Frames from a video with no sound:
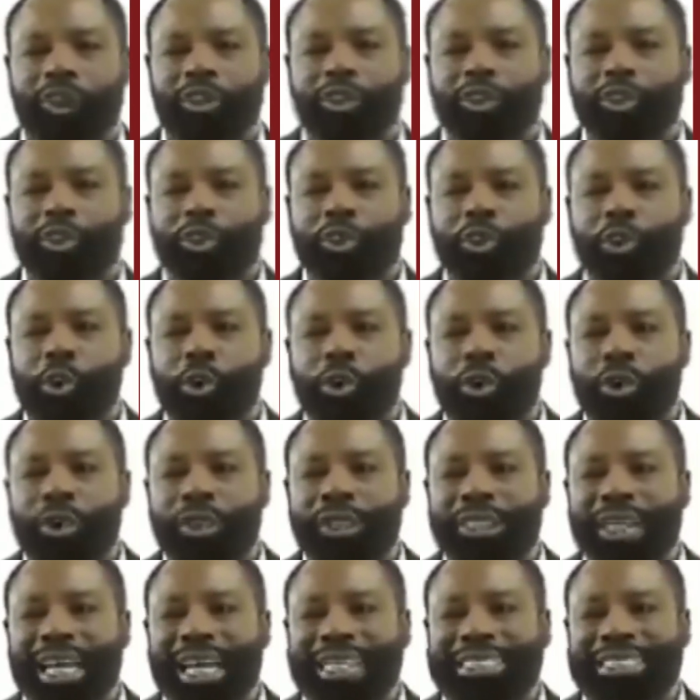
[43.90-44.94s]
For
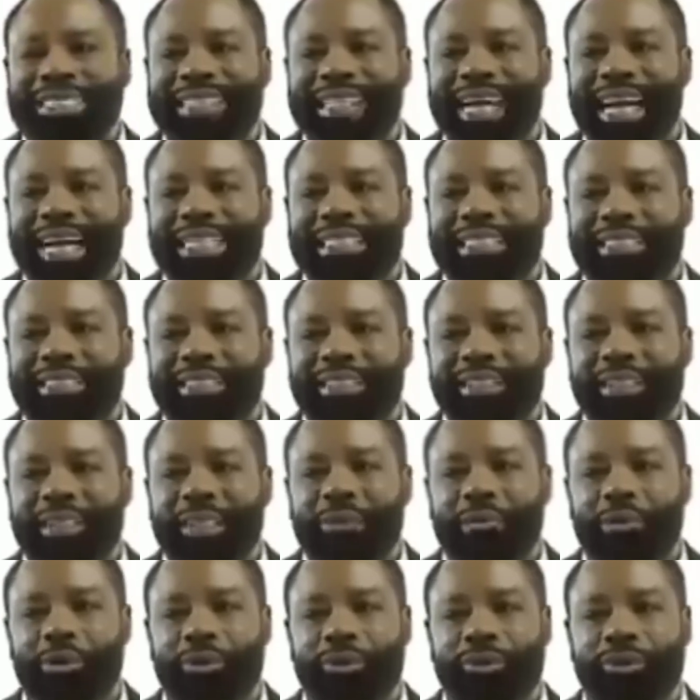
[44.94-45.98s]
2 years and
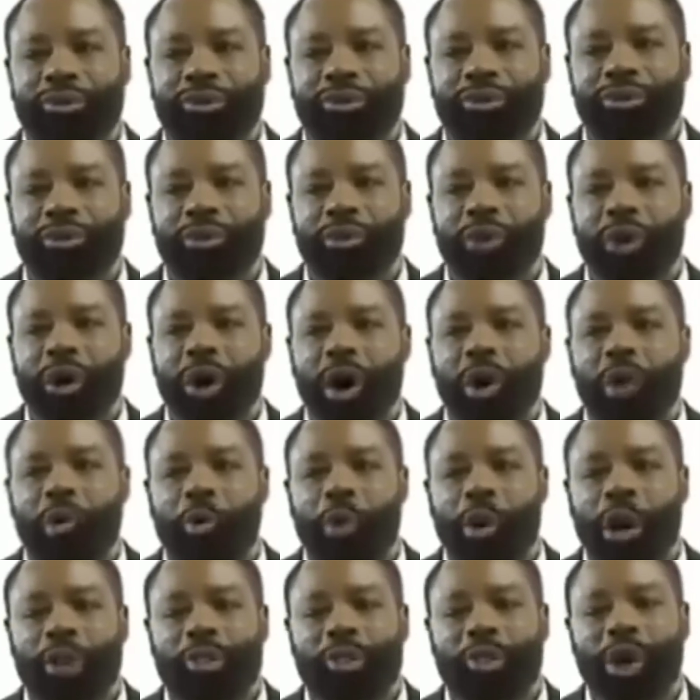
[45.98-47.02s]
3 months
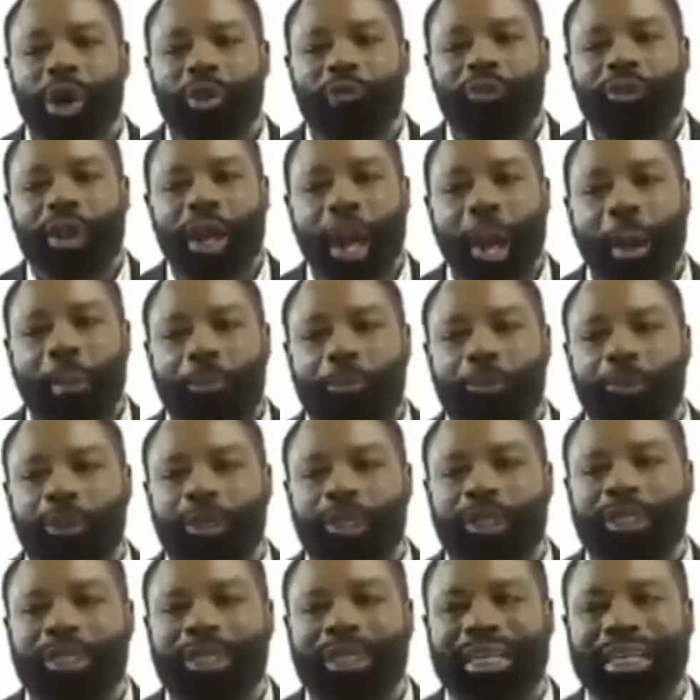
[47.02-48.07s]
onward of
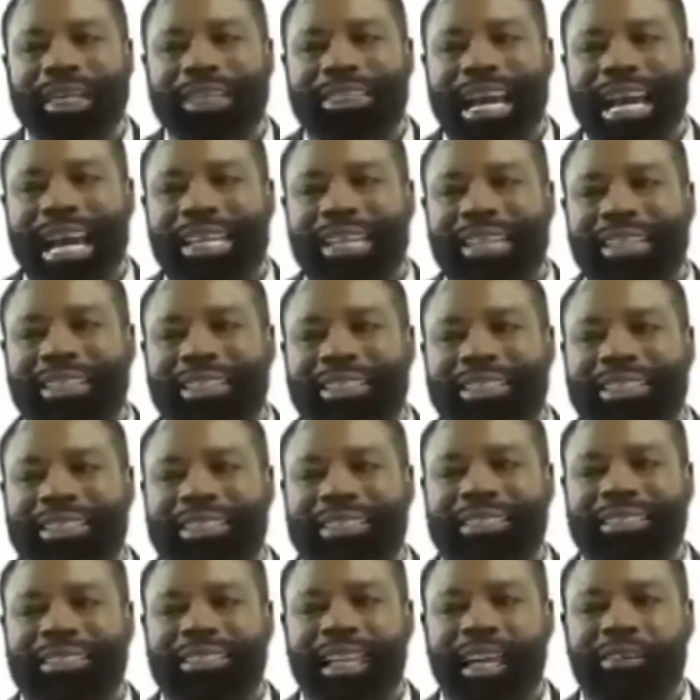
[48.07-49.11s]
April
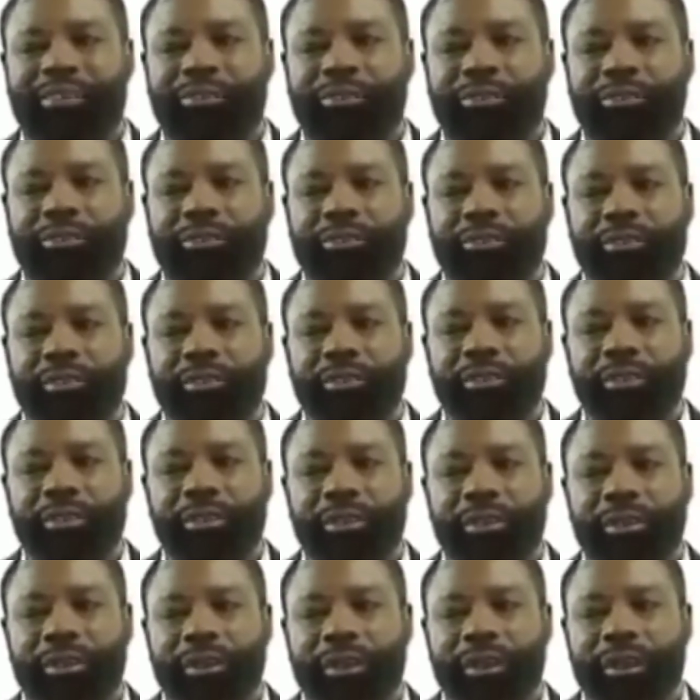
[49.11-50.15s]
1967,
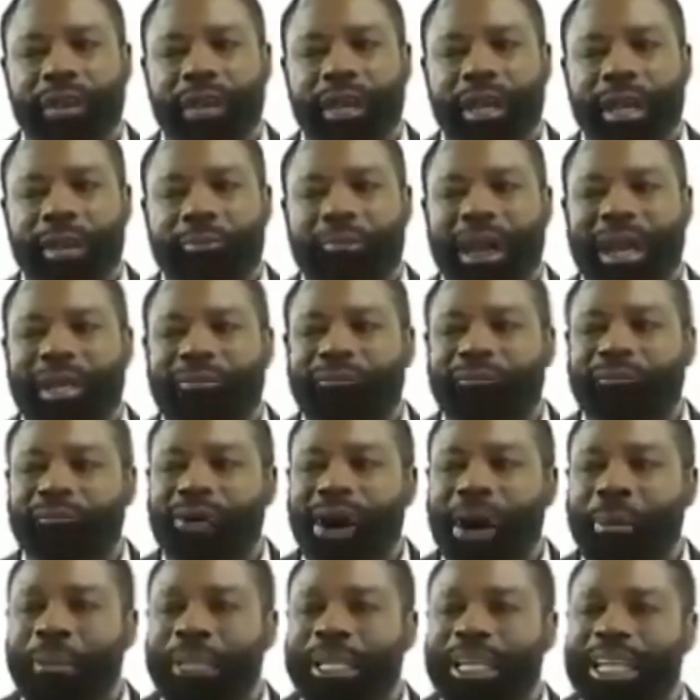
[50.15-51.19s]
my
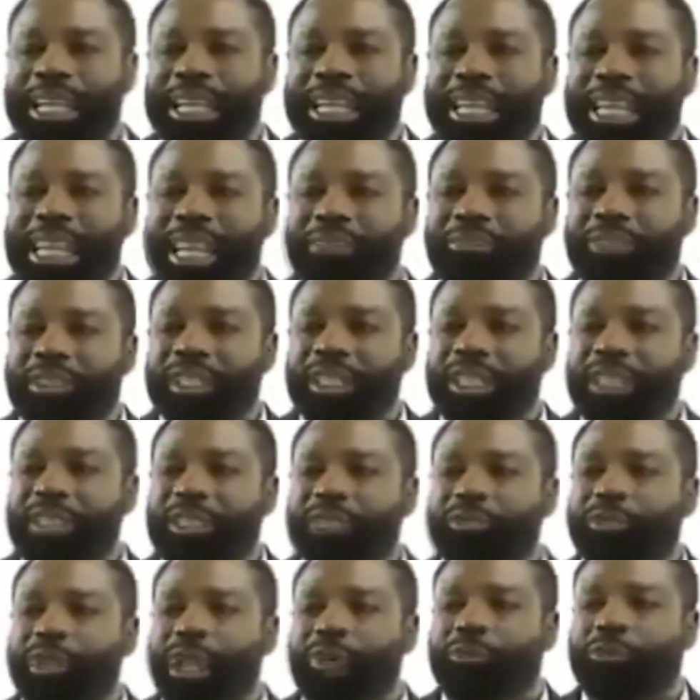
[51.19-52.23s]
family
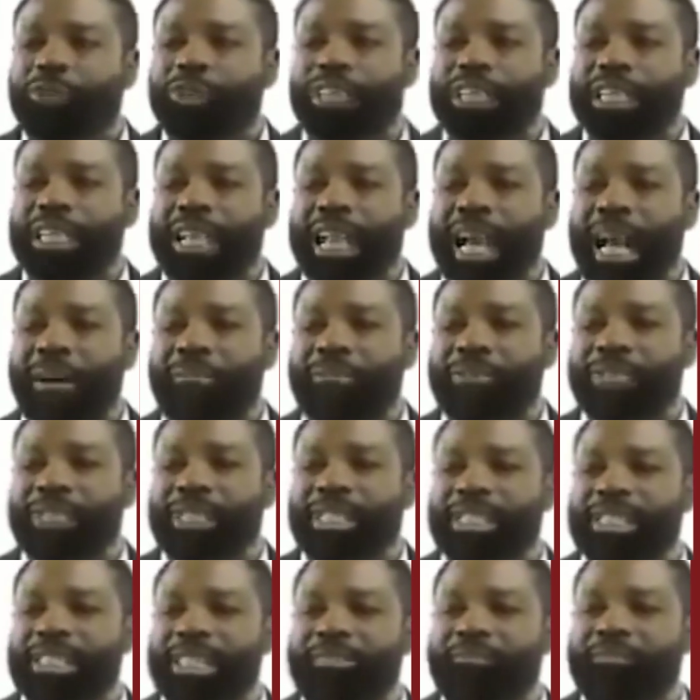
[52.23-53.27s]
lived in refugee
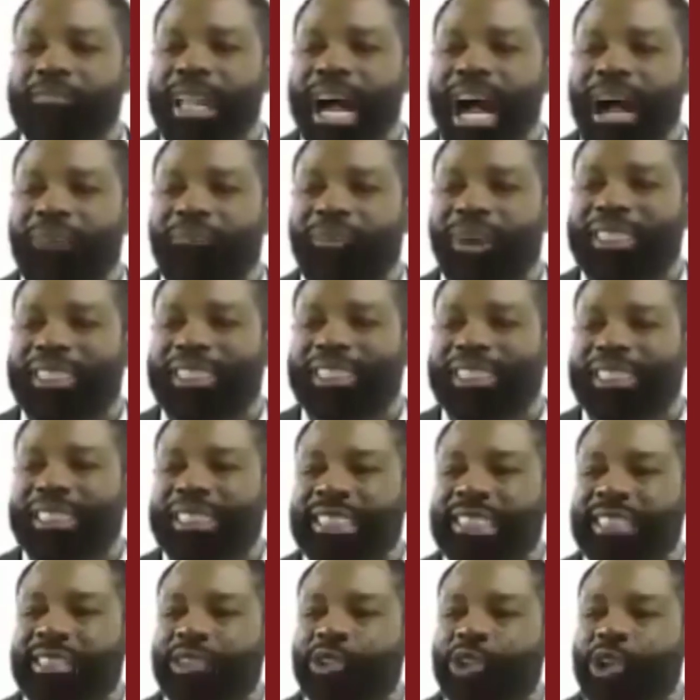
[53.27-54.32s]
camps in the Biafran
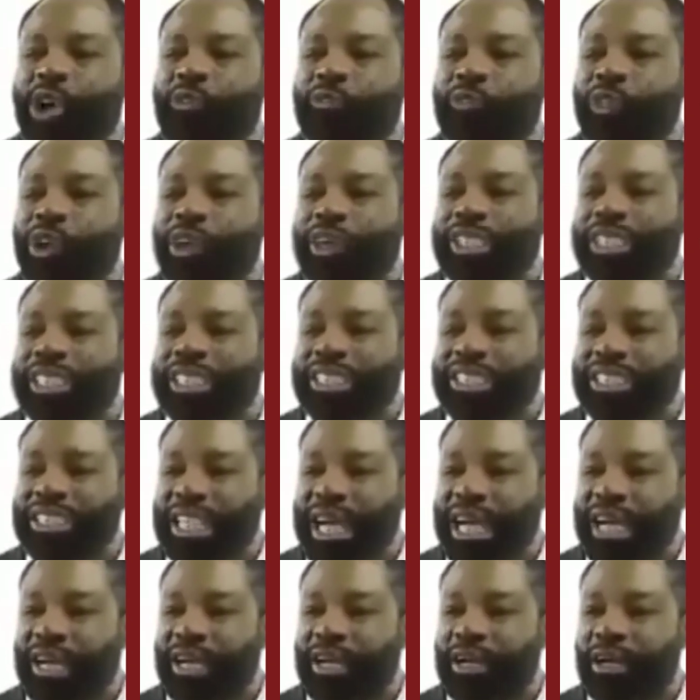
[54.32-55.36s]
cities of
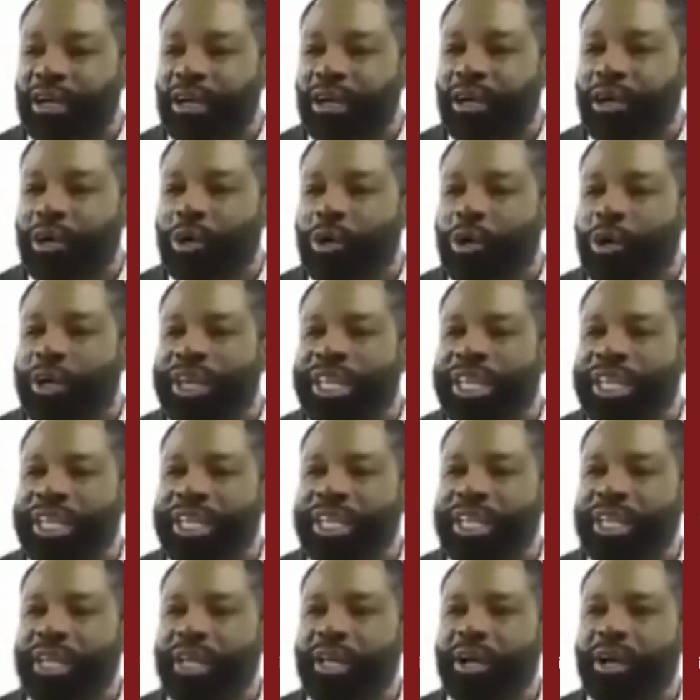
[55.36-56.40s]
Onitsha,
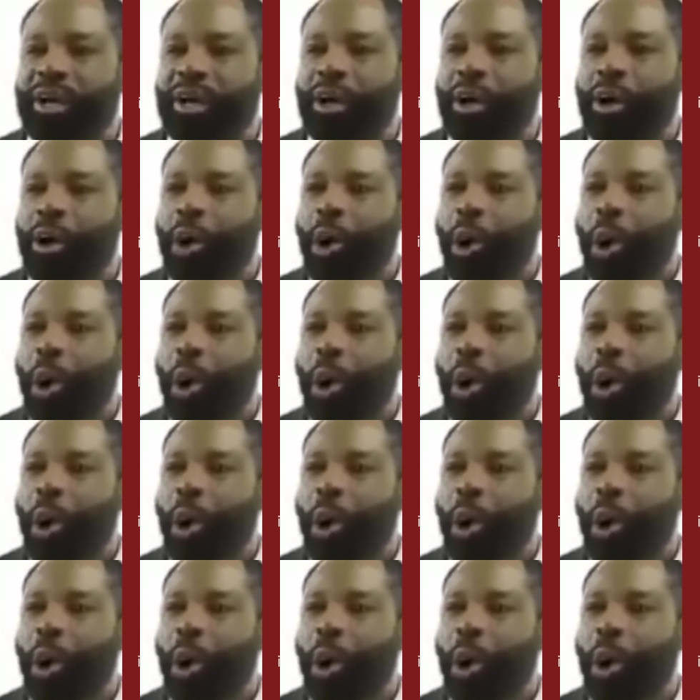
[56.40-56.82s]
Ogidi,